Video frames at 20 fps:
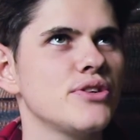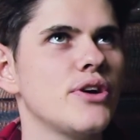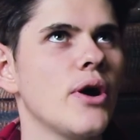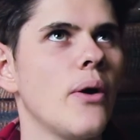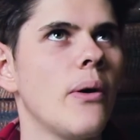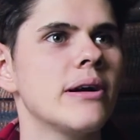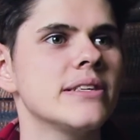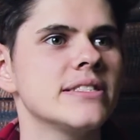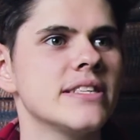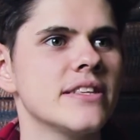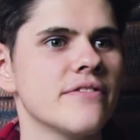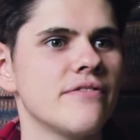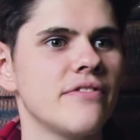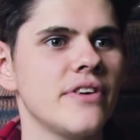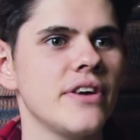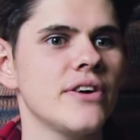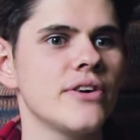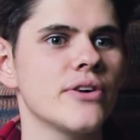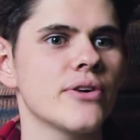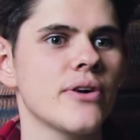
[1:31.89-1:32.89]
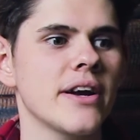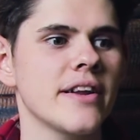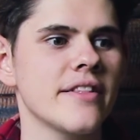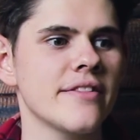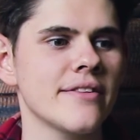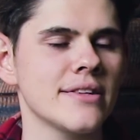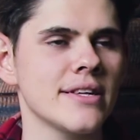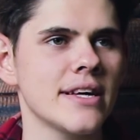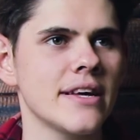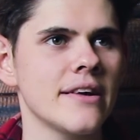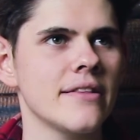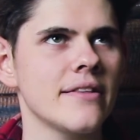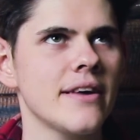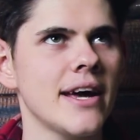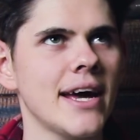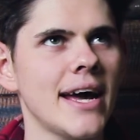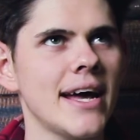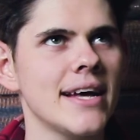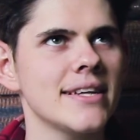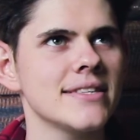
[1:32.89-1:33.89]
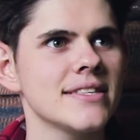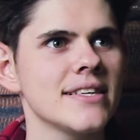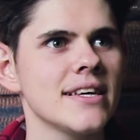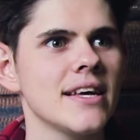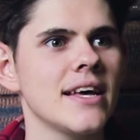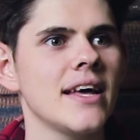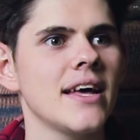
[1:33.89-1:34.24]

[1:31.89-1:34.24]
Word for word: go out into the field or anything like that.